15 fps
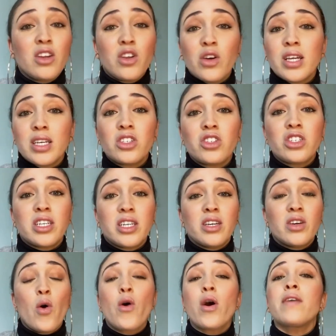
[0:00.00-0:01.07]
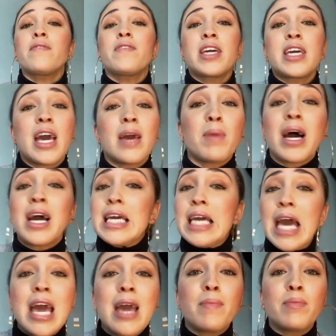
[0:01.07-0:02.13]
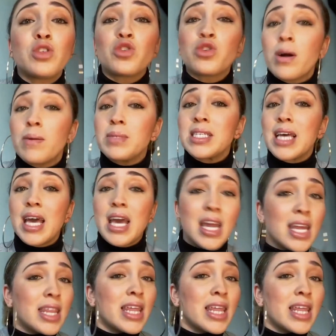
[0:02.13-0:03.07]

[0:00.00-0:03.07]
No, that's cheap. Or if a game trumps anything.